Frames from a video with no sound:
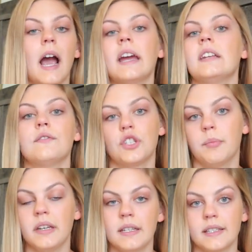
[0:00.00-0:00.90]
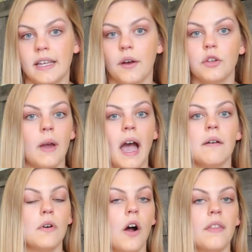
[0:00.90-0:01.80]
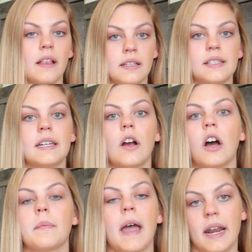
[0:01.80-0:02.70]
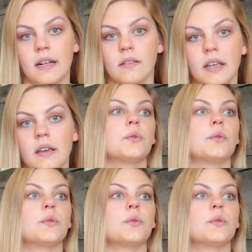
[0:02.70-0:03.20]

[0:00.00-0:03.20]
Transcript: kind of shipping discount you have on that listing automatically.